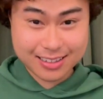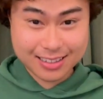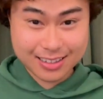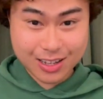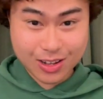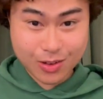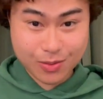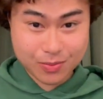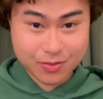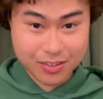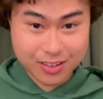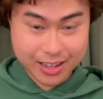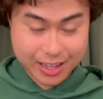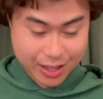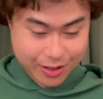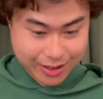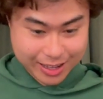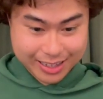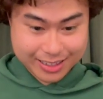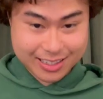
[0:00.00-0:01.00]
hopefully
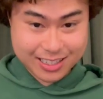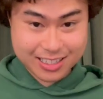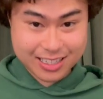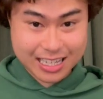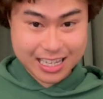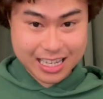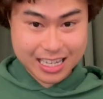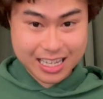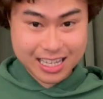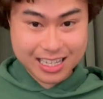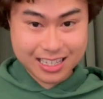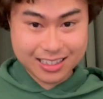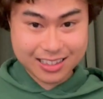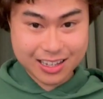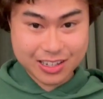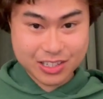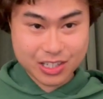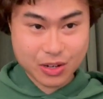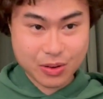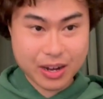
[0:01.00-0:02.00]
you can see the
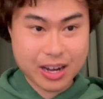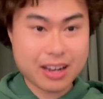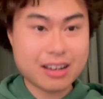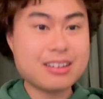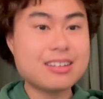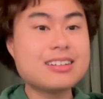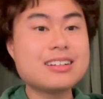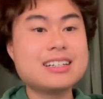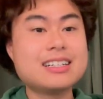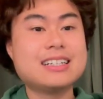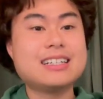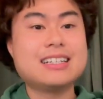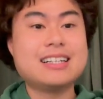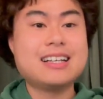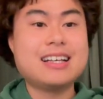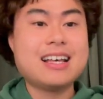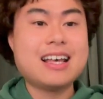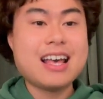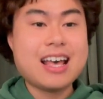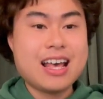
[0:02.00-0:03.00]
screen.
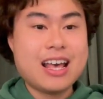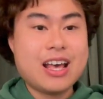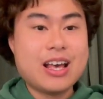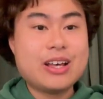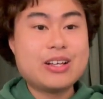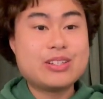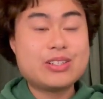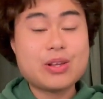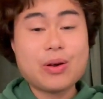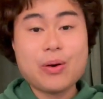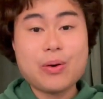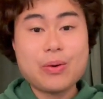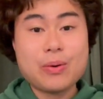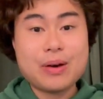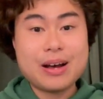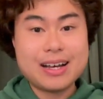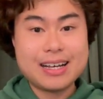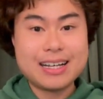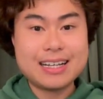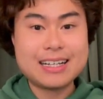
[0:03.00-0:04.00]
So
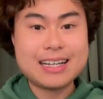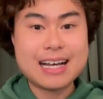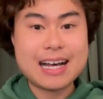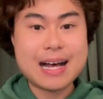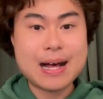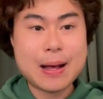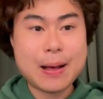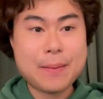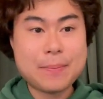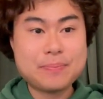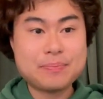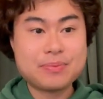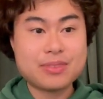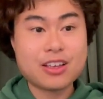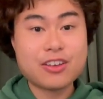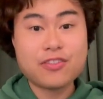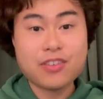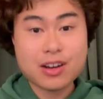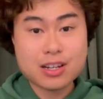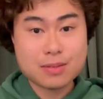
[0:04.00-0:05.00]

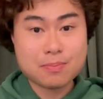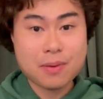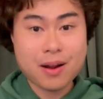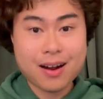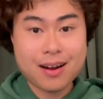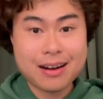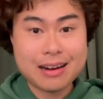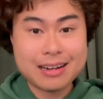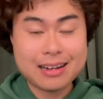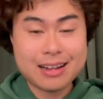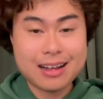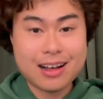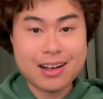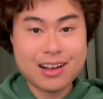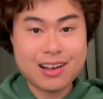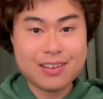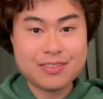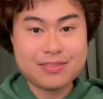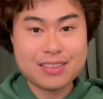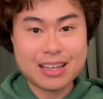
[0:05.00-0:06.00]
the first part
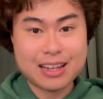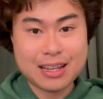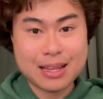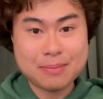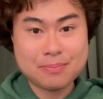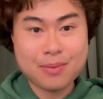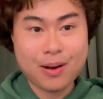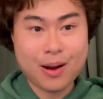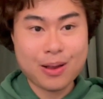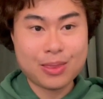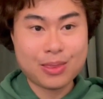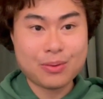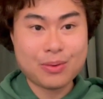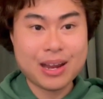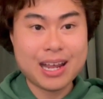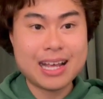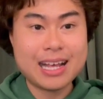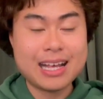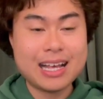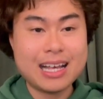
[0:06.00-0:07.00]
of the clip part
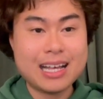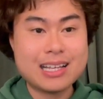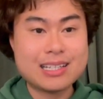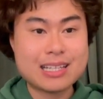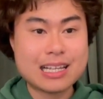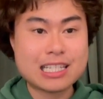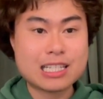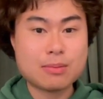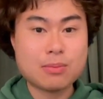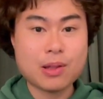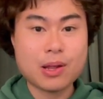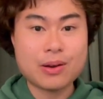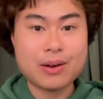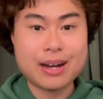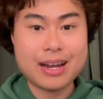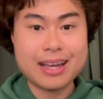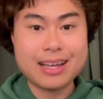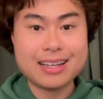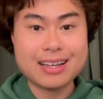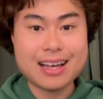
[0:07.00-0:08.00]
3 is
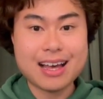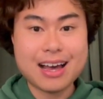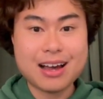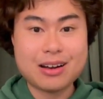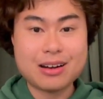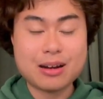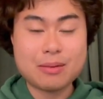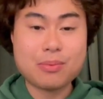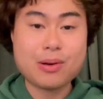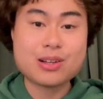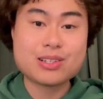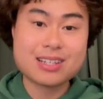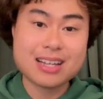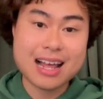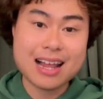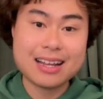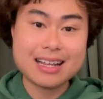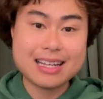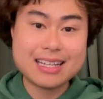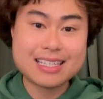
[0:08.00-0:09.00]
exploring our
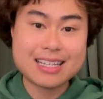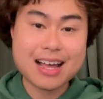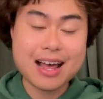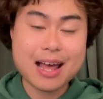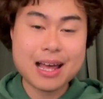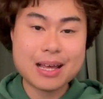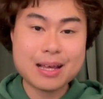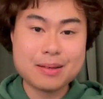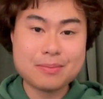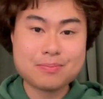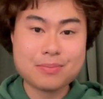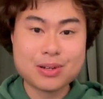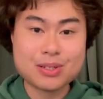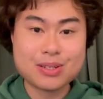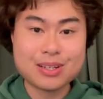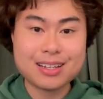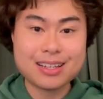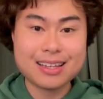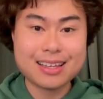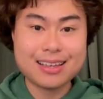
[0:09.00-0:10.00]
personality type,
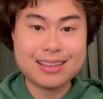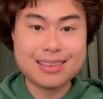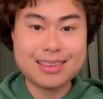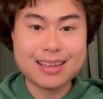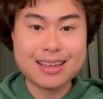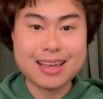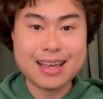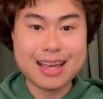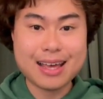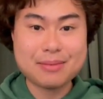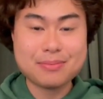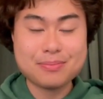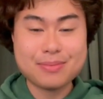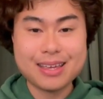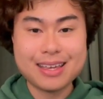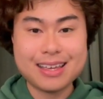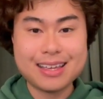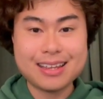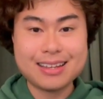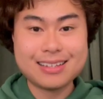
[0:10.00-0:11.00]
particularly the
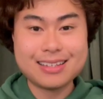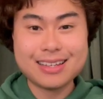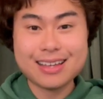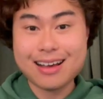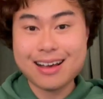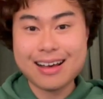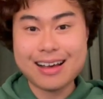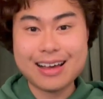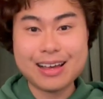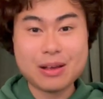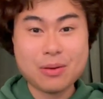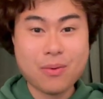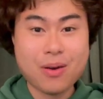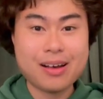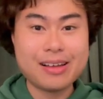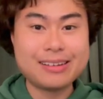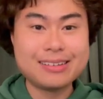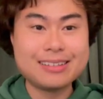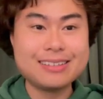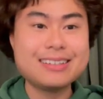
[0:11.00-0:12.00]
MBTI
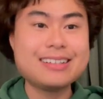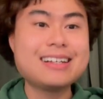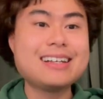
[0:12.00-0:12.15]
one.